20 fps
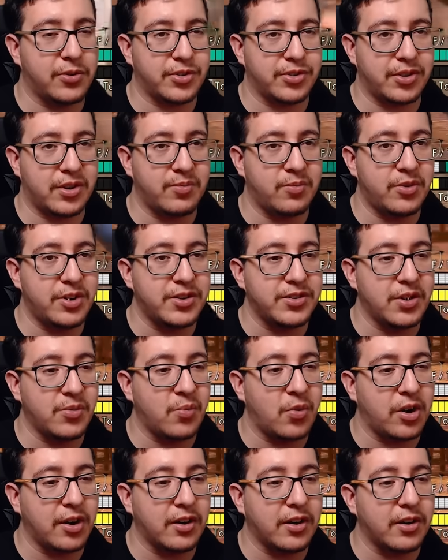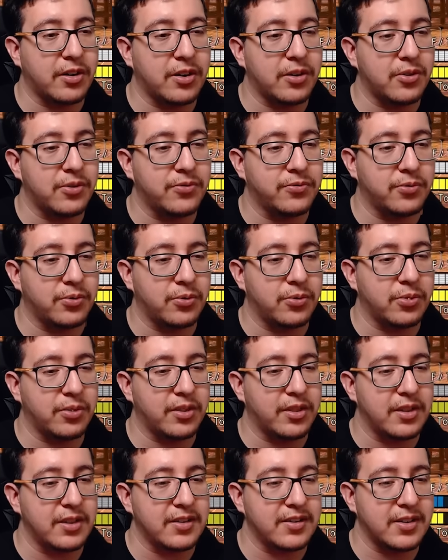some reason wanted to go for
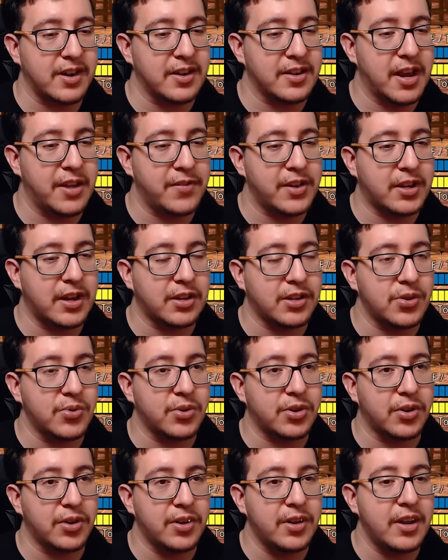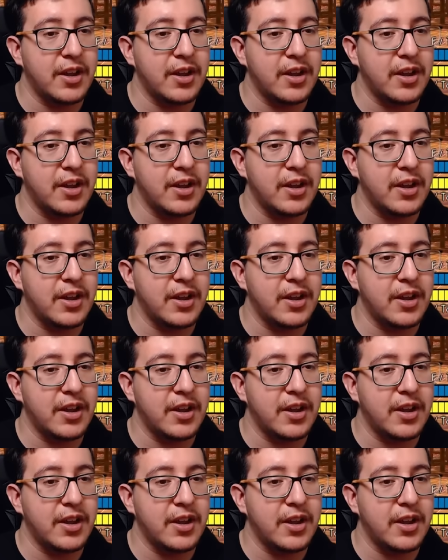the stand heavy kick, you could.